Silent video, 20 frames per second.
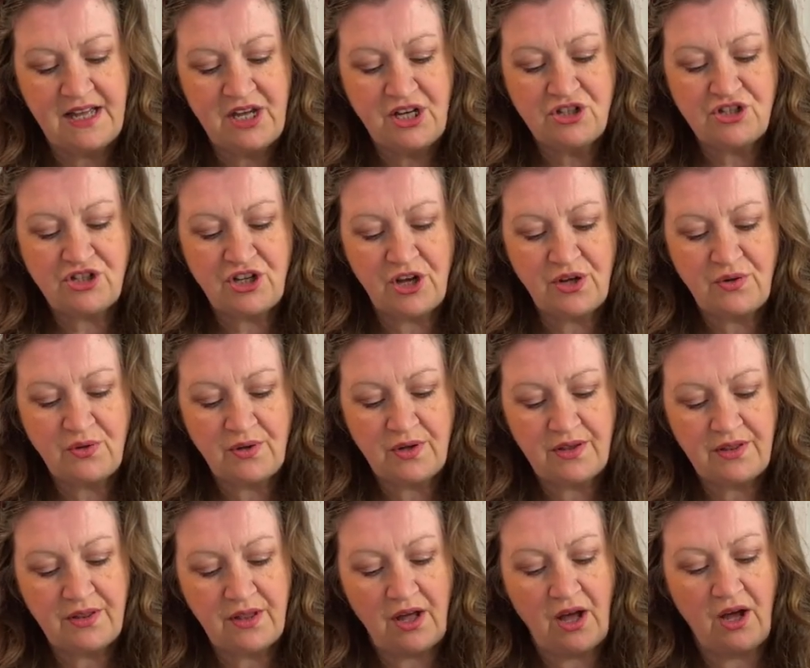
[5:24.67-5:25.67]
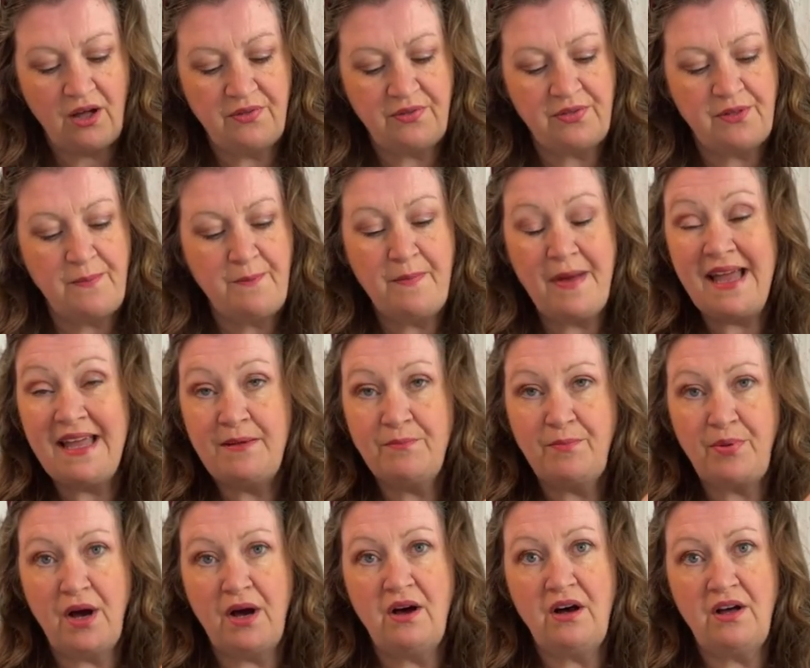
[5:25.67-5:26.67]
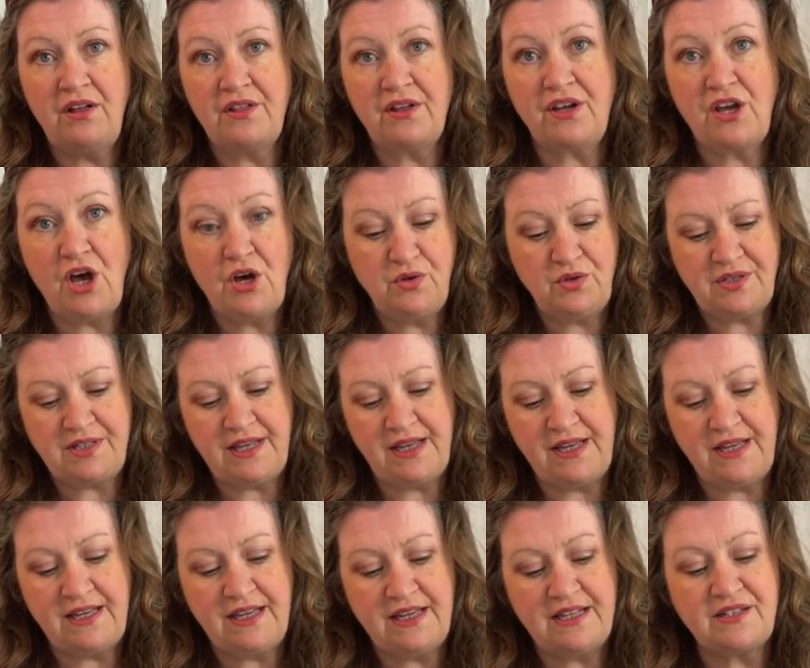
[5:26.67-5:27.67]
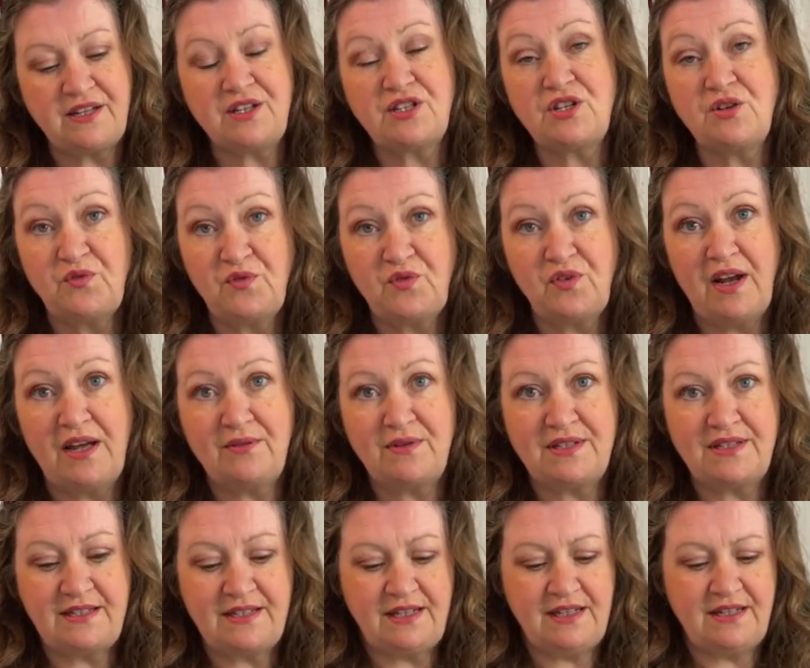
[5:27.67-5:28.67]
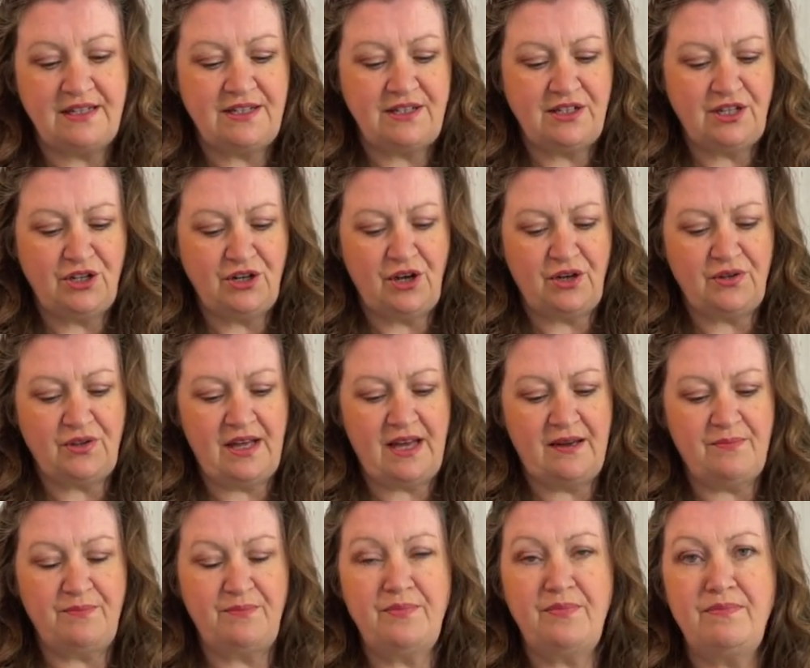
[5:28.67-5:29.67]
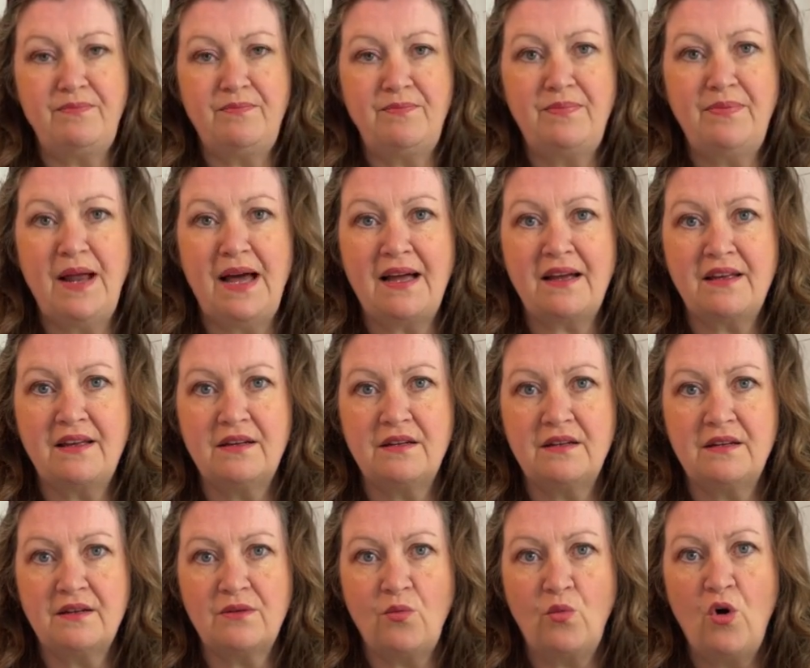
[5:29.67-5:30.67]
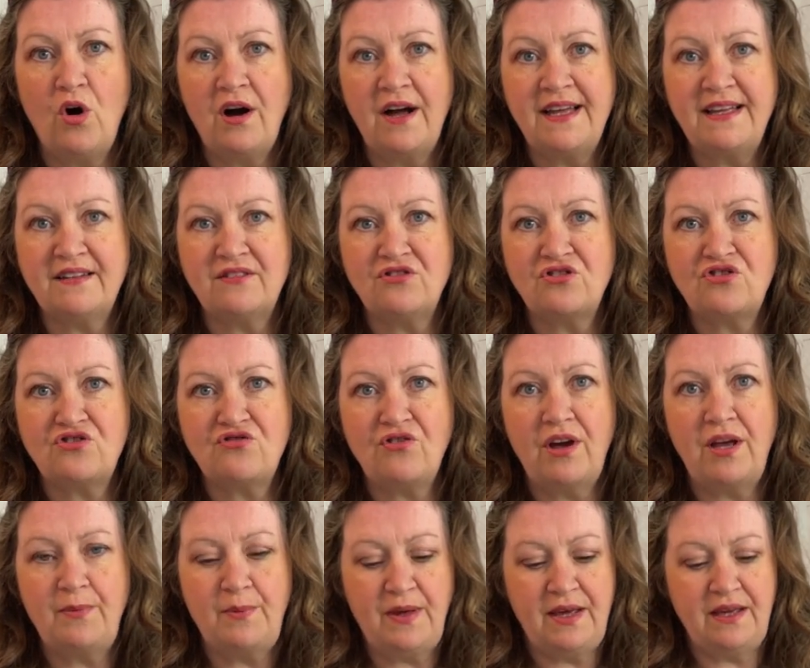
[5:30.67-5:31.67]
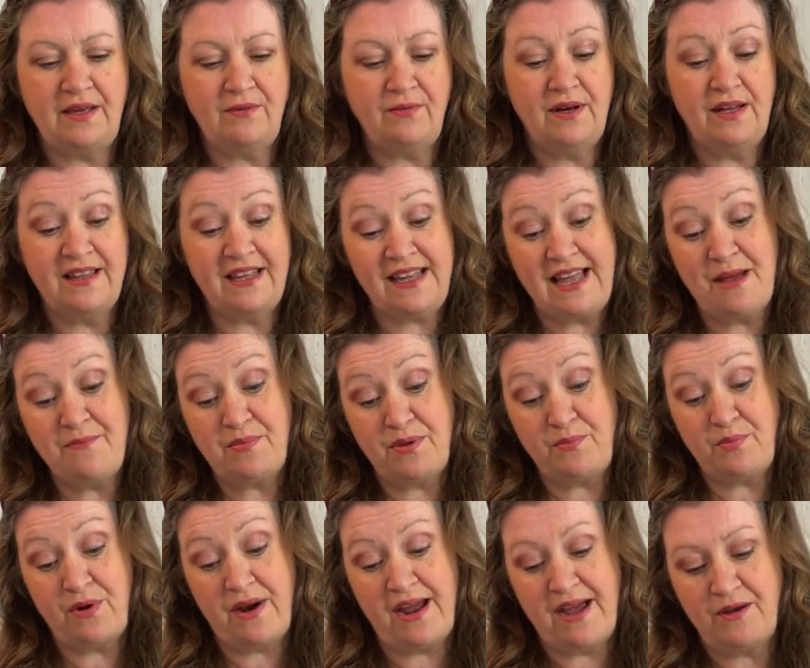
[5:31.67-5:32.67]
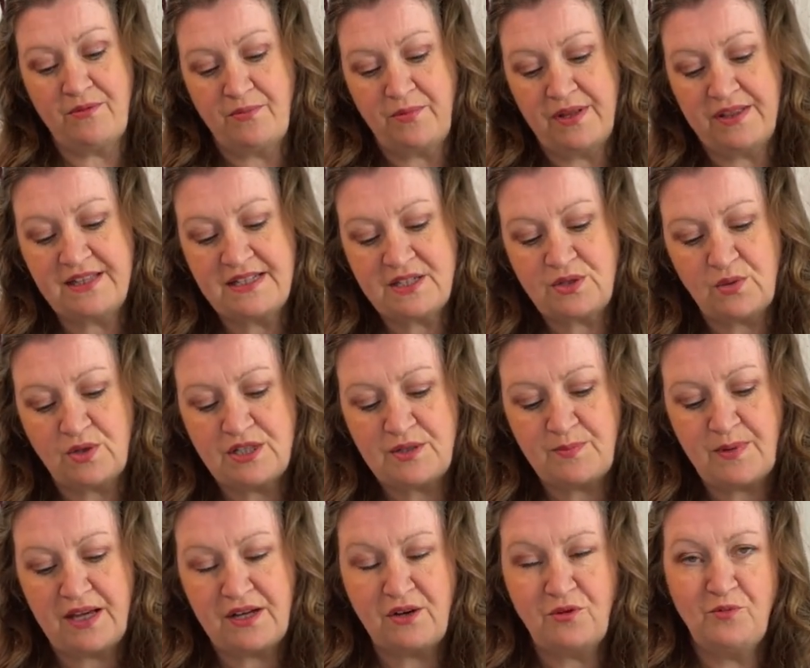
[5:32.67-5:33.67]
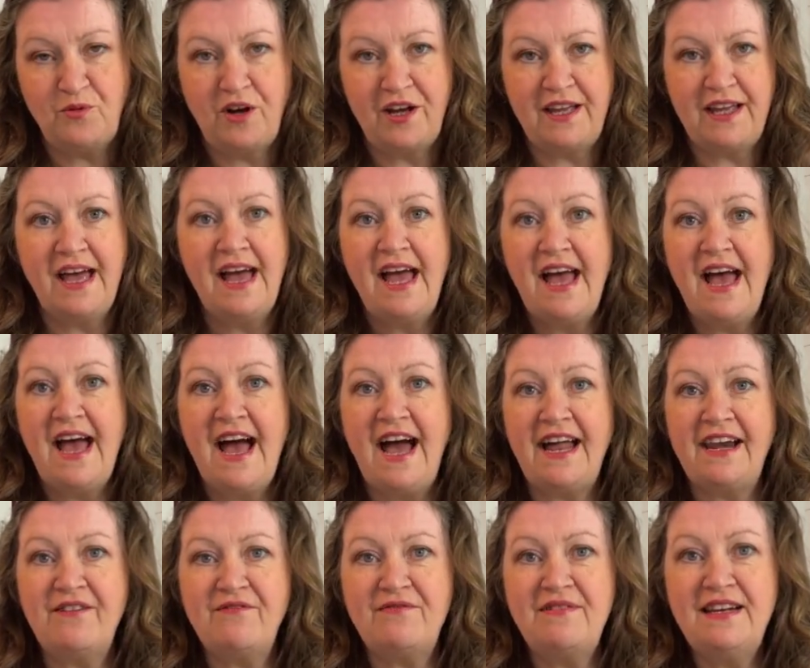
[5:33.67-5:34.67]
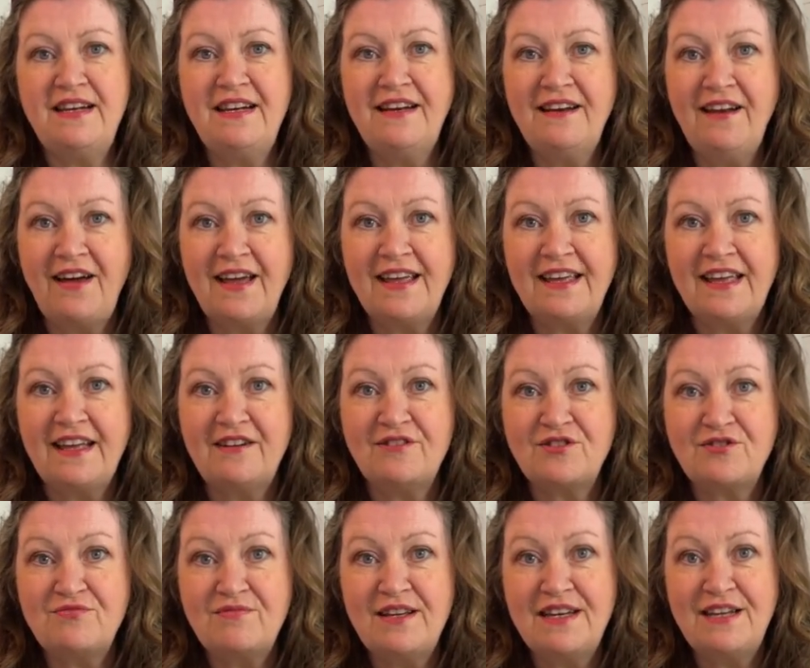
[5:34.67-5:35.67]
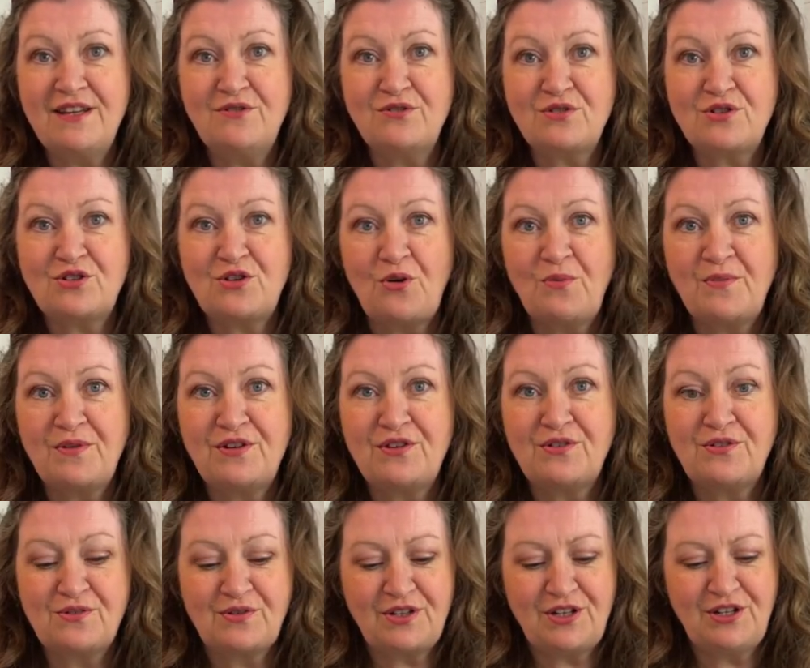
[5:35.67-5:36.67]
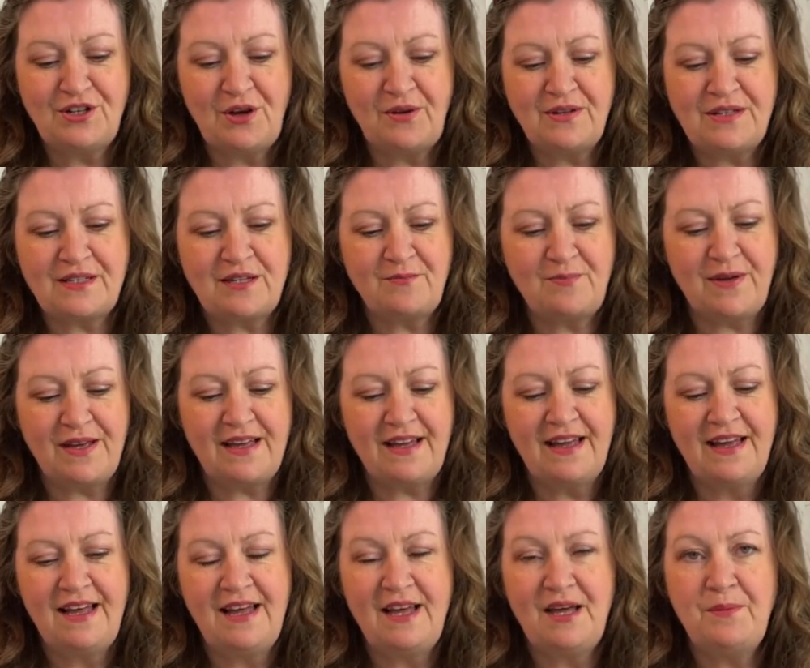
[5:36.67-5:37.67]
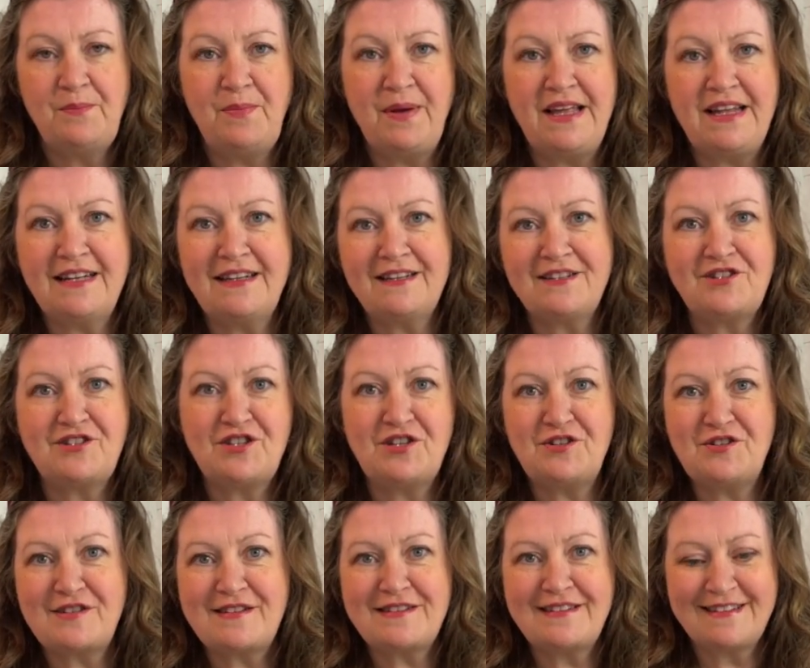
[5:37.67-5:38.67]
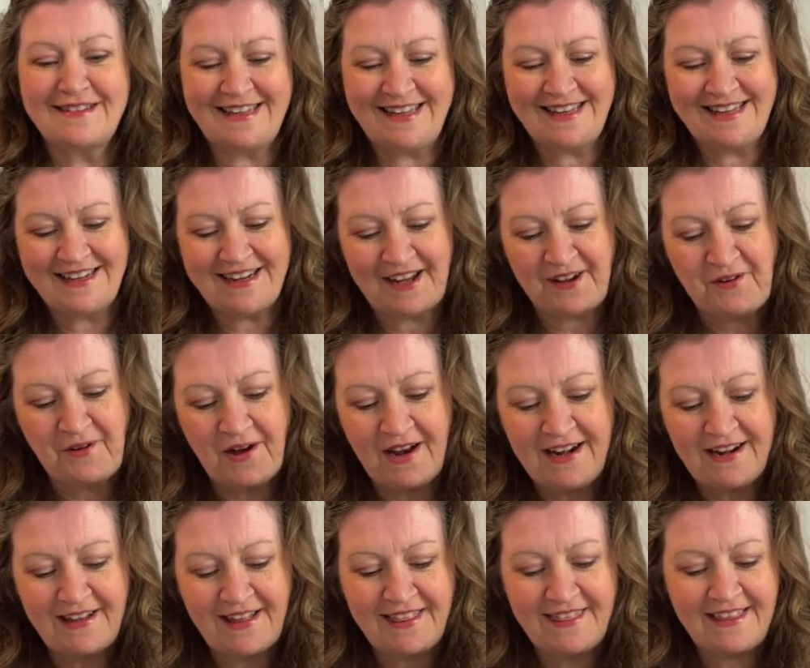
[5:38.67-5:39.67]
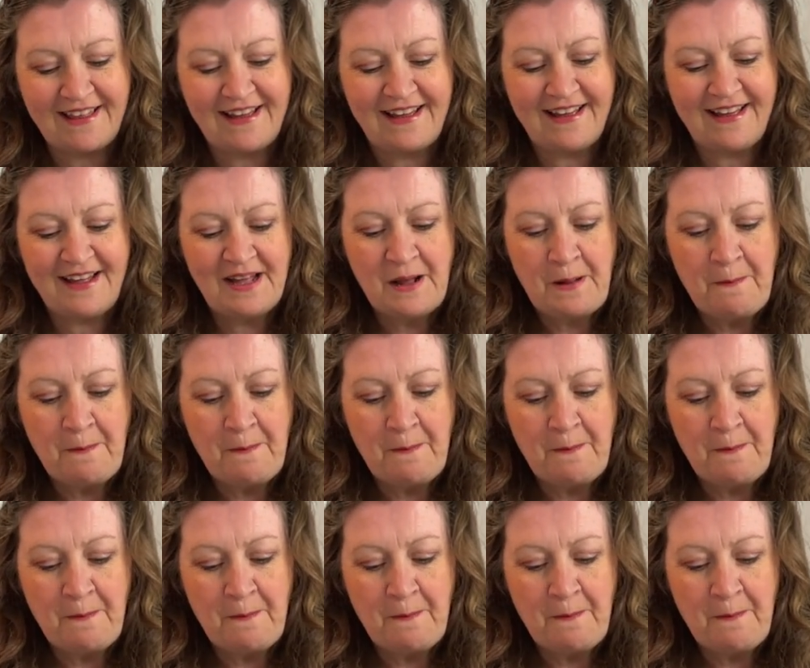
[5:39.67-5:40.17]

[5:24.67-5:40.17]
So the main part of the cosy is a sunflower seed. You know, they're black and white and stripy. Well, they can be brown, but this one's black and white, and I really like it. It looks really autumnal, you know, it's a bit Beetlejuice looking. I quite like that.